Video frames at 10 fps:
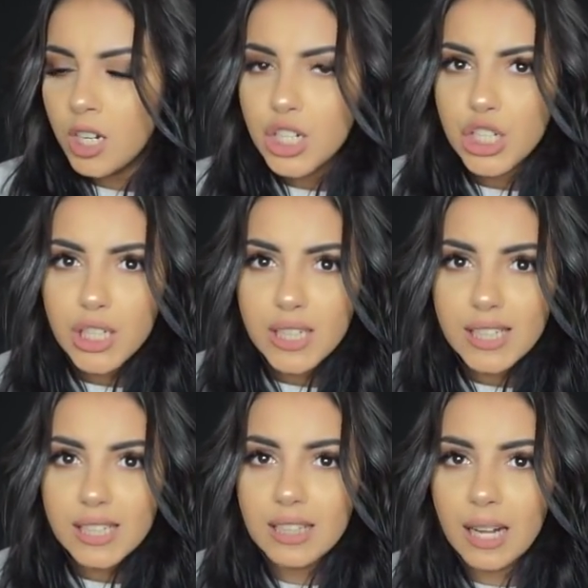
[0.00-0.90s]

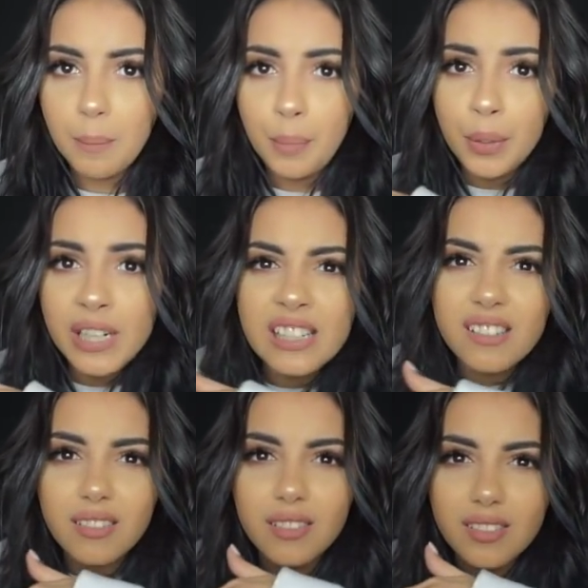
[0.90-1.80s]
she like put in
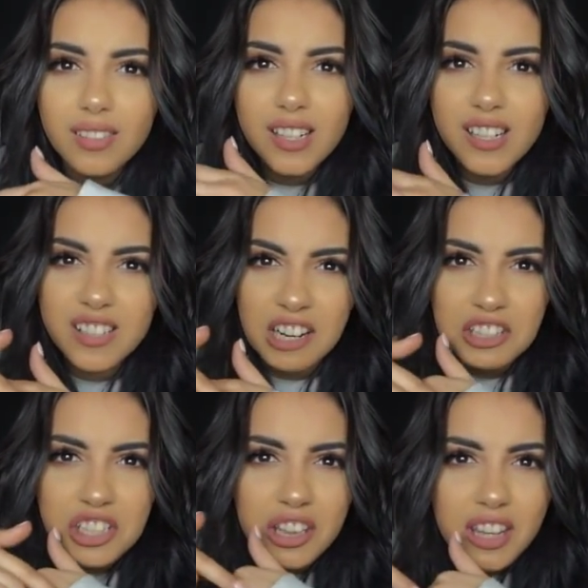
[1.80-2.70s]
the induction